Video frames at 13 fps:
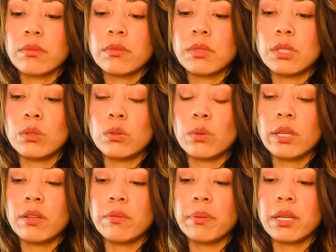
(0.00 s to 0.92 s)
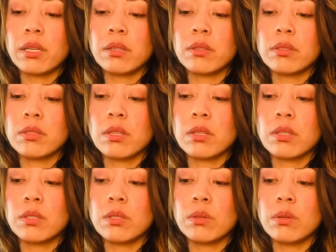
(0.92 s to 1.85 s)
Two Queen of Pentacles and a
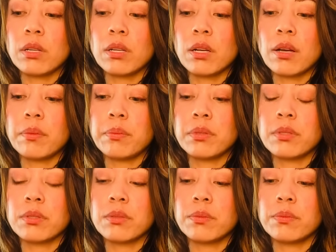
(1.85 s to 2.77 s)
Two of Cups.